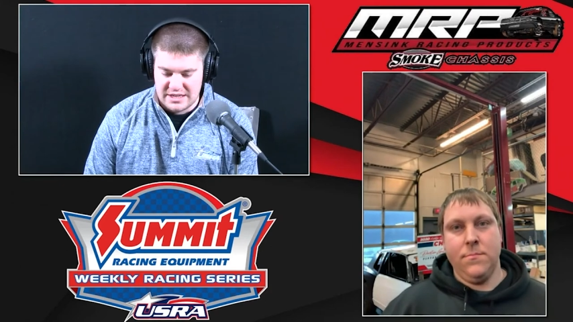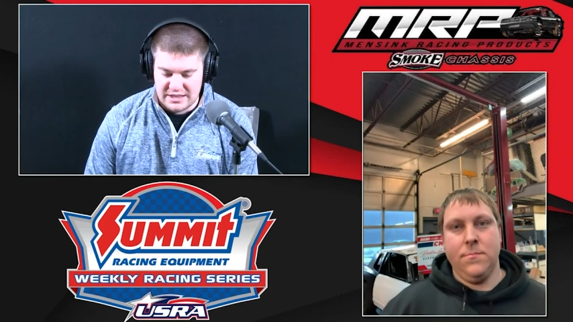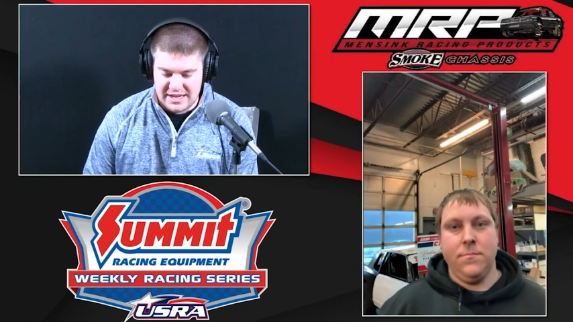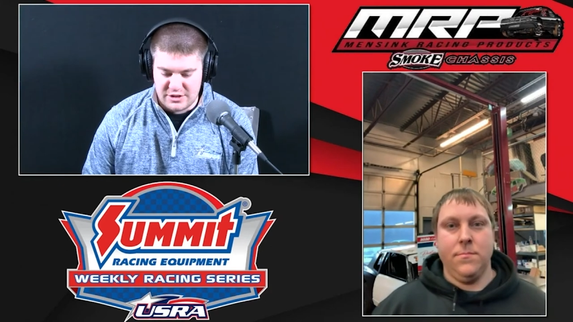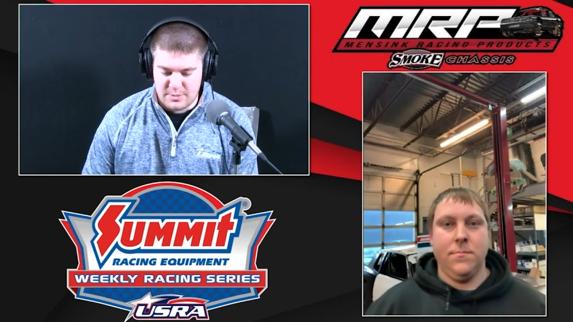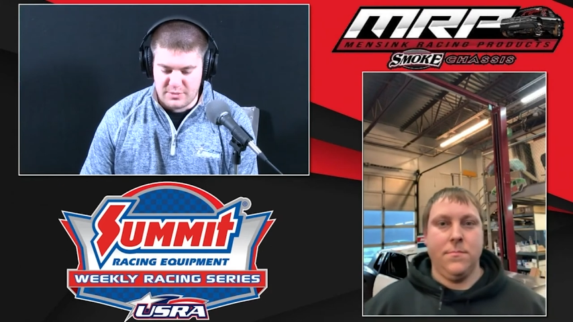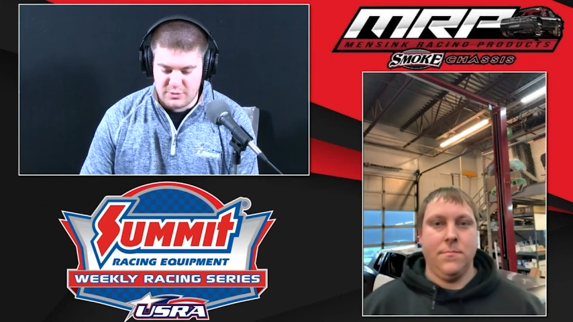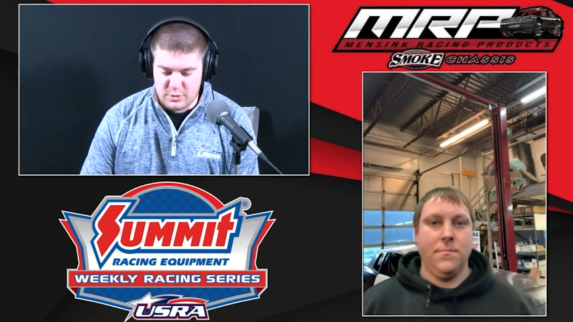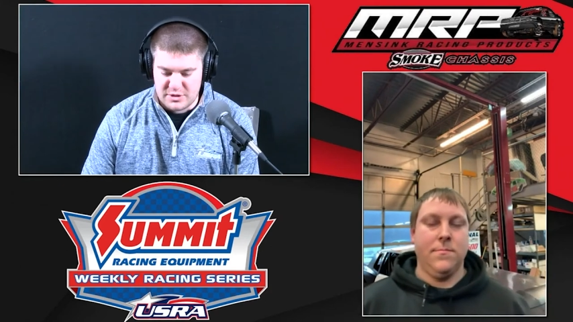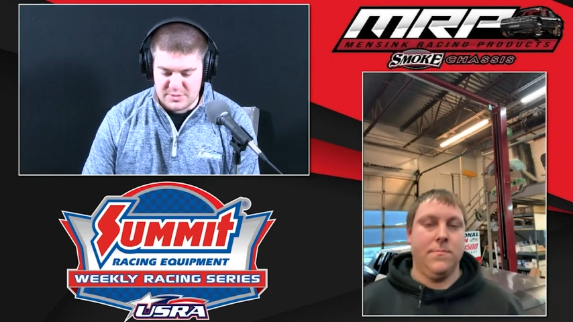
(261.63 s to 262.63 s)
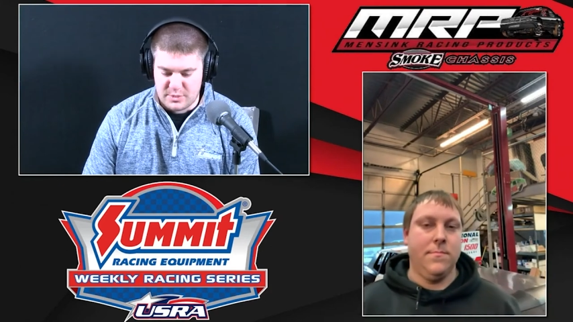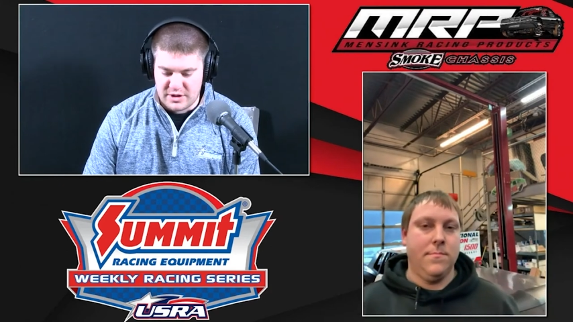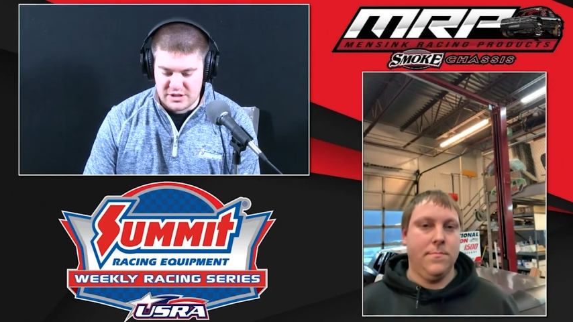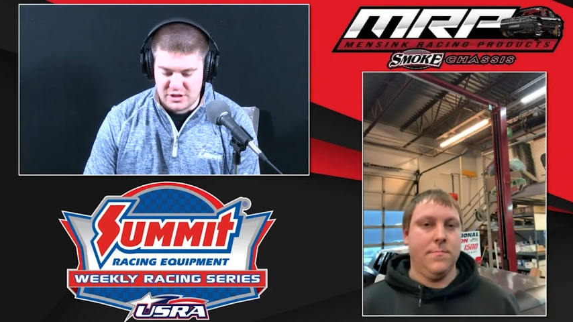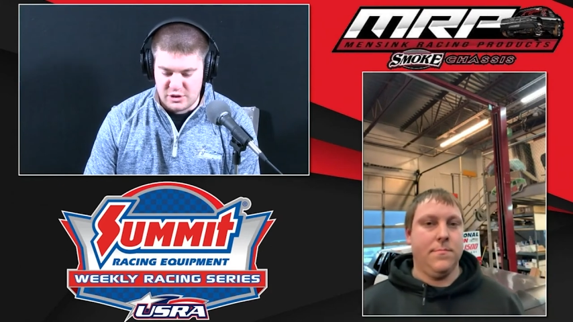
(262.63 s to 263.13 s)
Speaker 1: Lander Performance
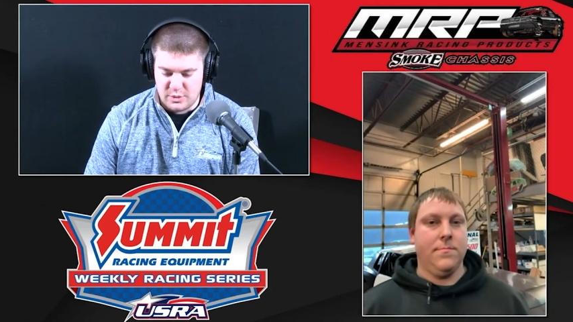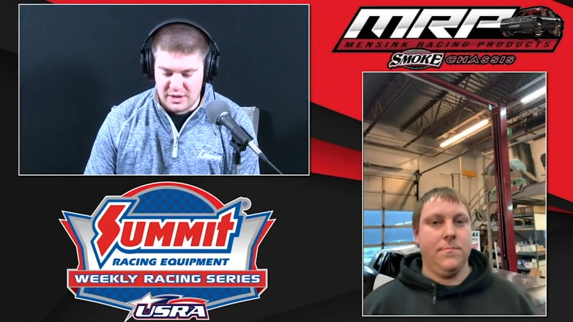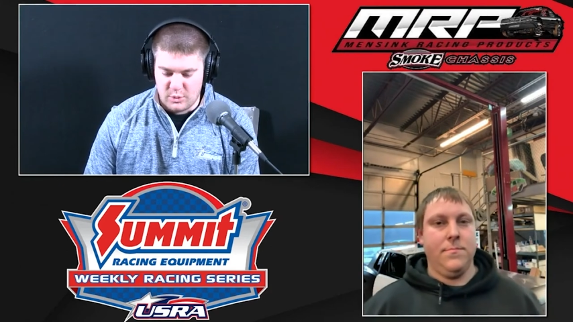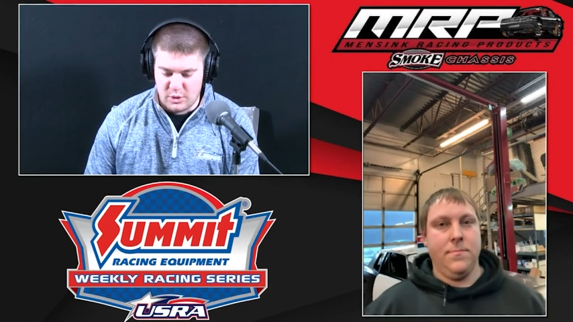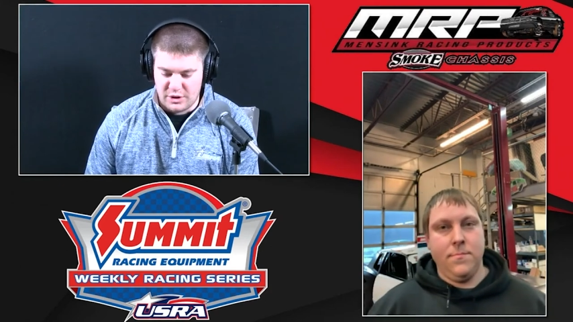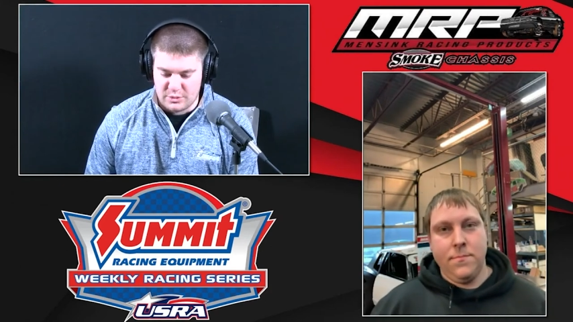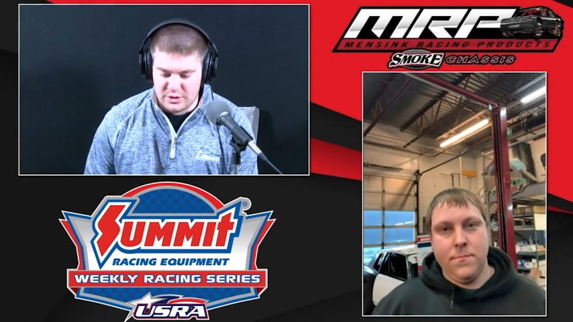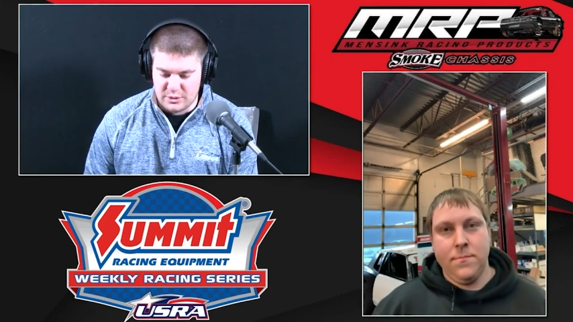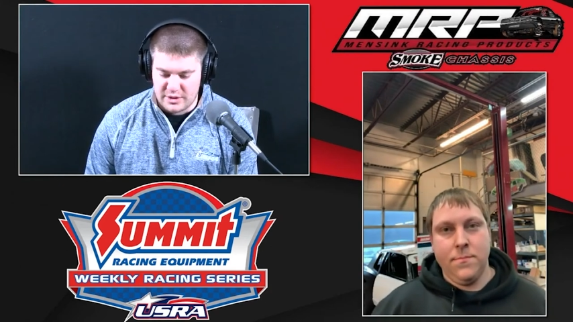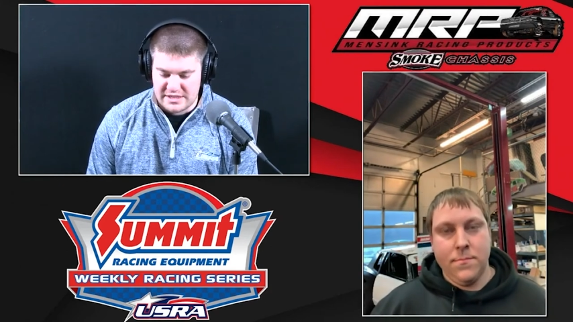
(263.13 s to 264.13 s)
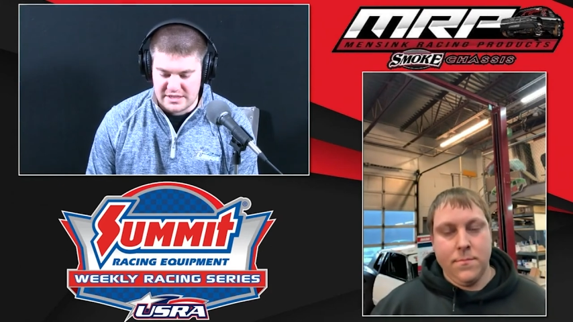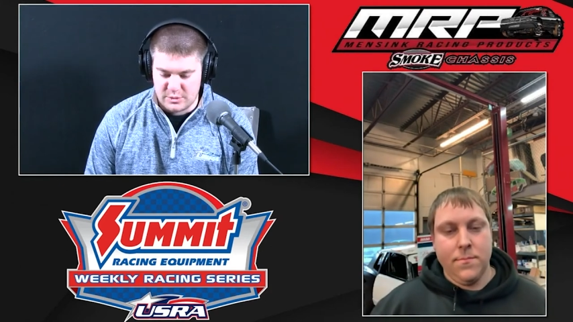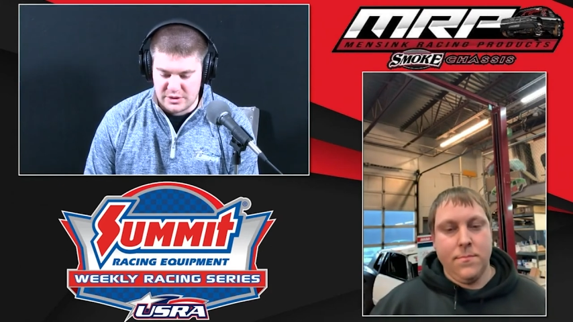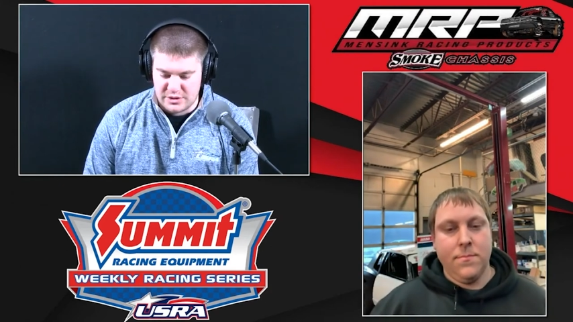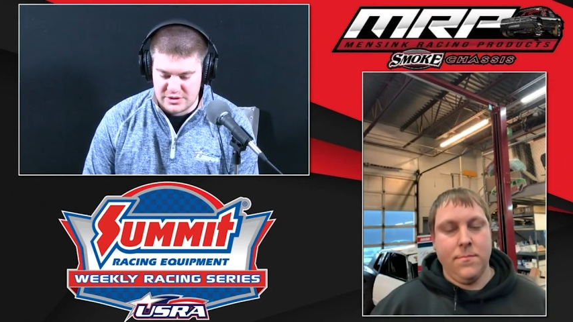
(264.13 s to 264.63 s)
Springs, Q A one, Real
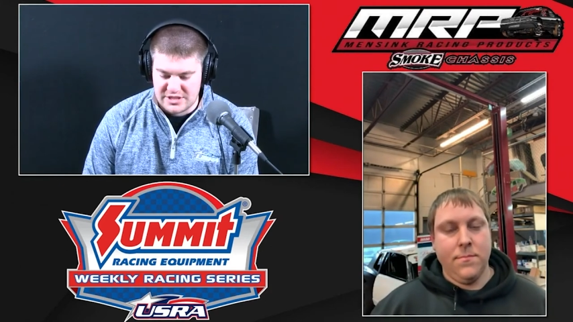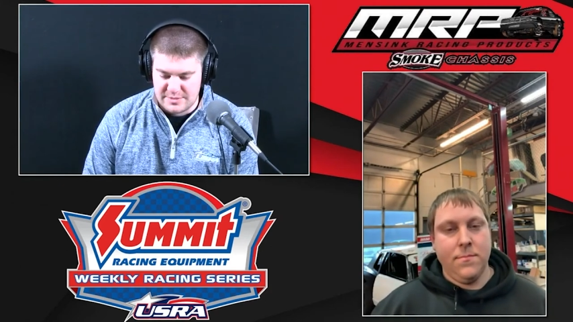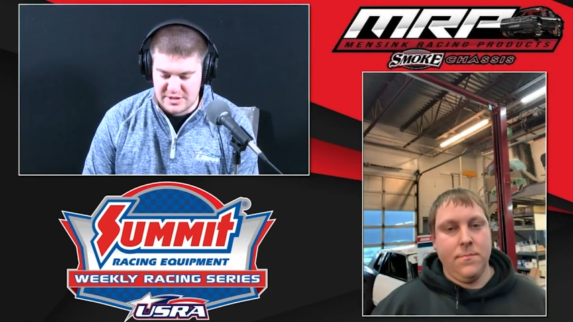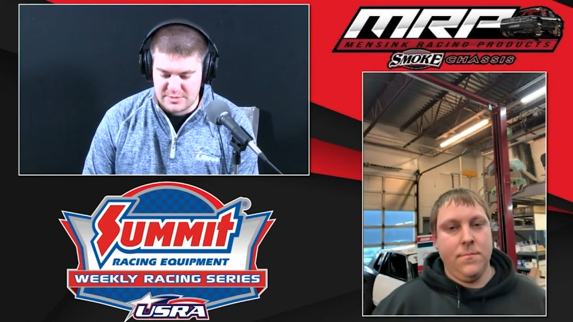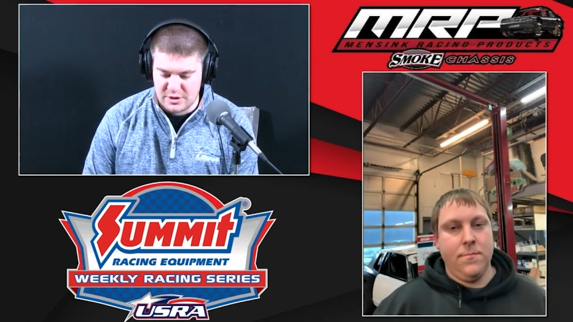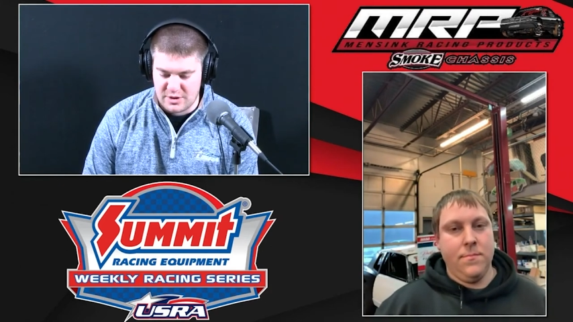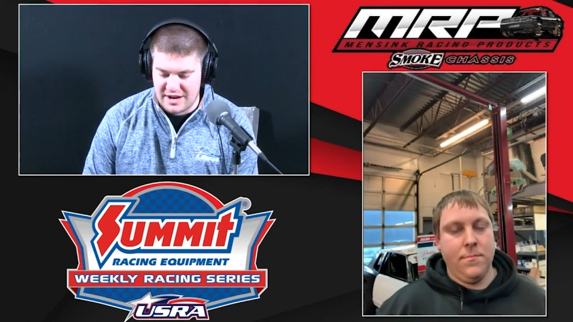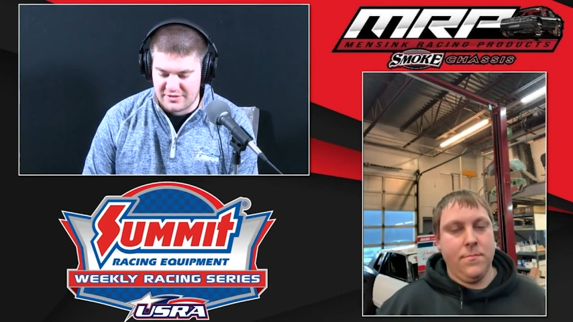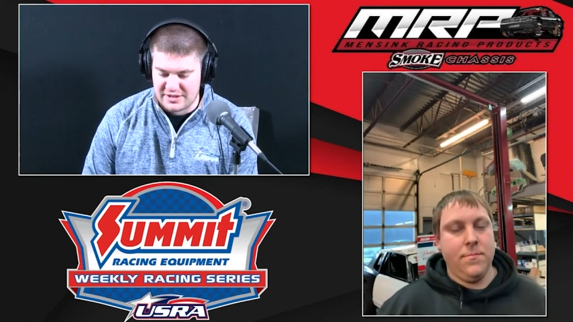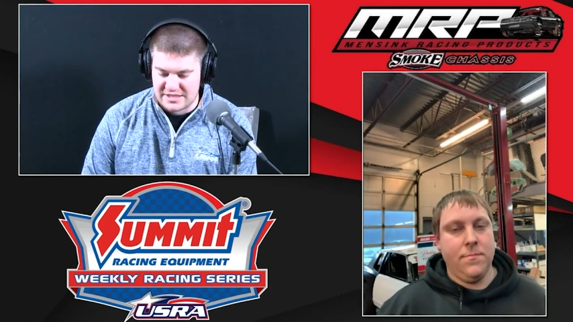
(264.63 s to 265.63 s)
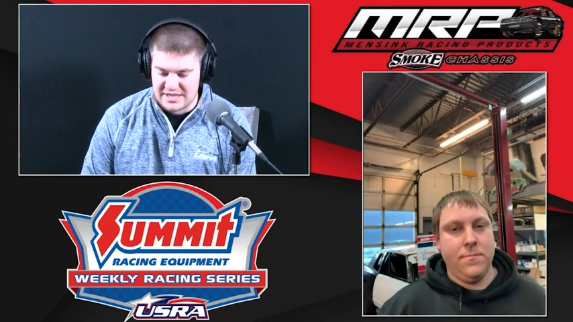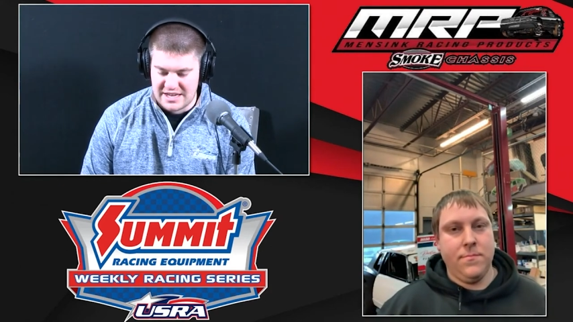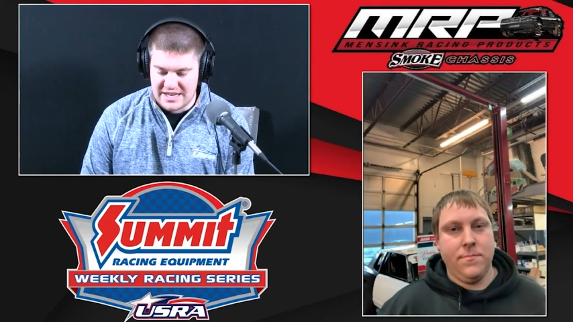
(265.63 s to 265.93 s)
Racing Wheels, C B S MaGraphics,